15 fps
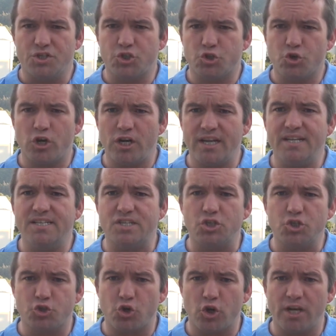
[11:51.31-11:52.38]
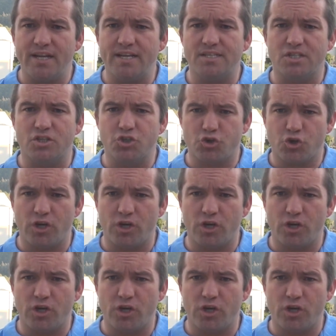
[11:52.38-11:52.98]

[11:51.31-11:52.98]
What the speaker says: is trillions and trillions and